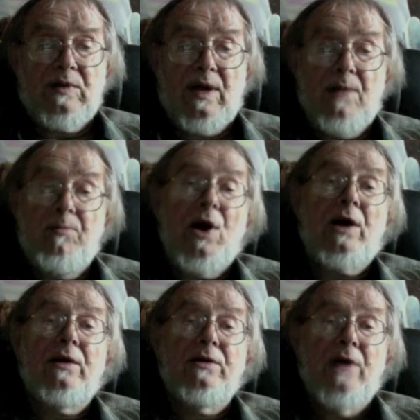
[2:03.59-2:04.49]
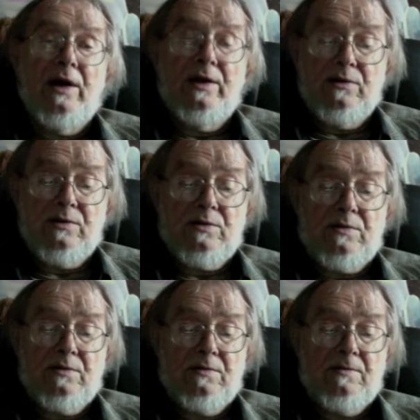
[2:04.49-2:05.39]
a paradise
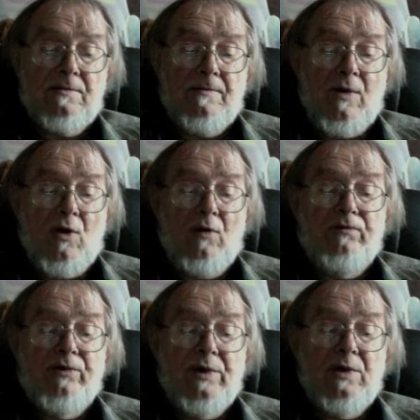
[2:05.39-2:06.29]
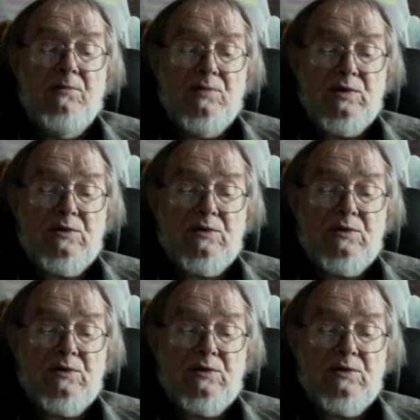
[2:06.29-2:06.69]
of dreams.